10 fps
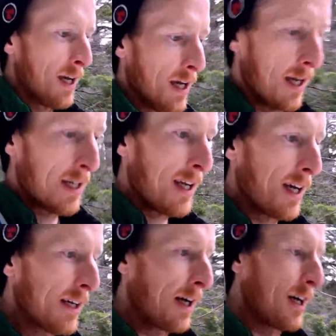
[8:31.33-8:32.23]
and he
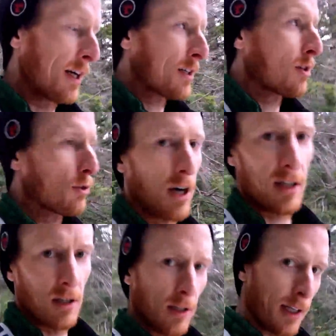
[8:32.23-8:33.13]
had snow
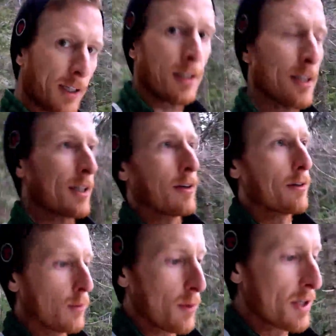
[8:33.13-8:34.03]
tracks so you like stick
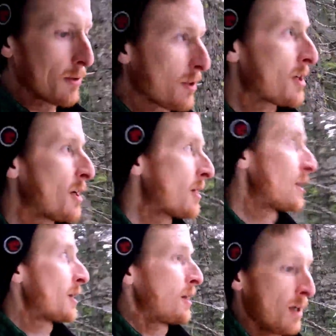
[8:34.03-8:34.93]
under the wheels
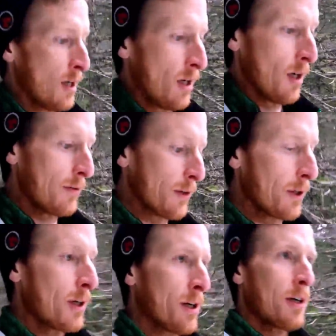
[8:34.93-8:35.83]
of
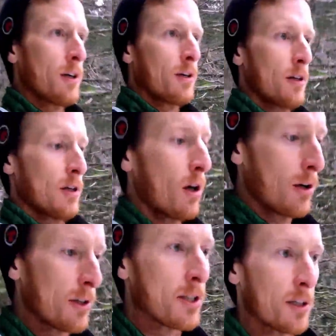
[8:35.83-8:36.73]
your
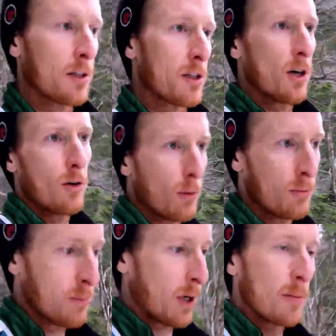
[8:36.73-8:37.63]
car stuck in the snow, or
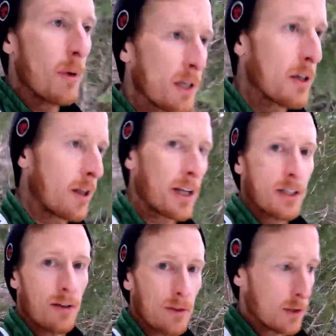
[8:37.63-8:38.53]
probably mud and all that
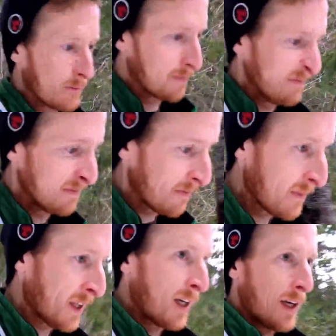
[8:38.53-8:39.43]
stuff too.
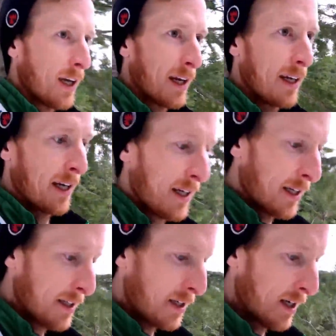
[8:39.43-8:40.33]

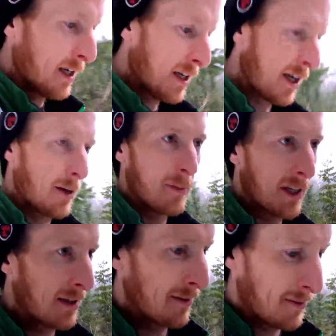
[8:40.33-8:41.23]
And he helped me,
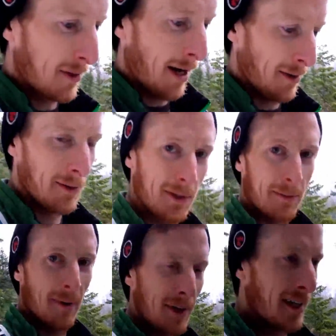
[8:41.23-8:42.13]
and I don't know, it took
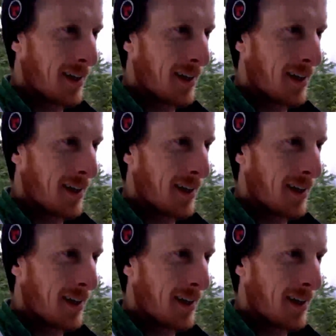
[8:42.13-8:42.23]
maybe